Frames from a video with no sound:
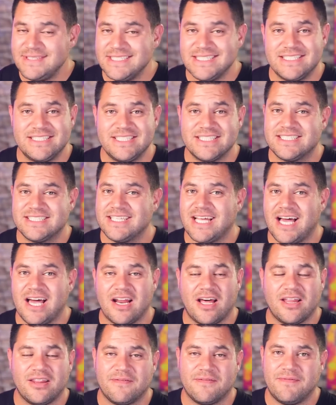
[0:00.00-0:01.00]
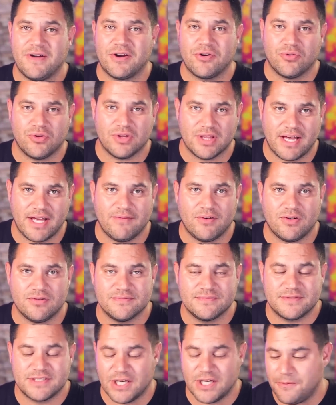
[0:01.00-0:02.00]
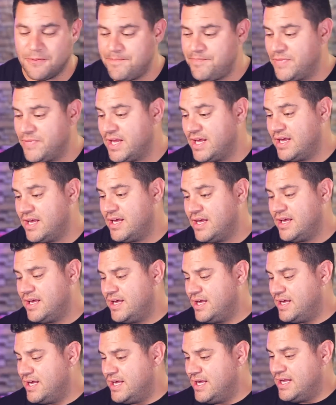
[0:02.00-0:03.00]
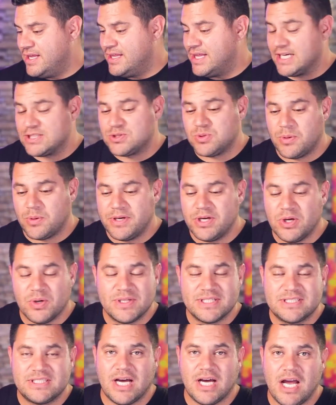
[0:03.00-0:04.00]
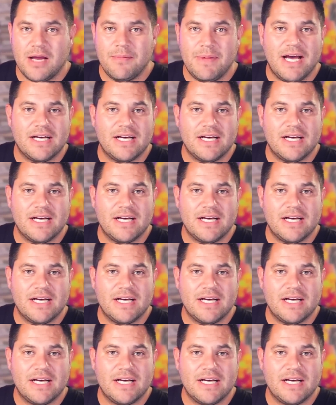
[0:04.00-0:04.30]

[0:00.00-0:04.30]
It's just not on the federal level. So that's what we know at this time.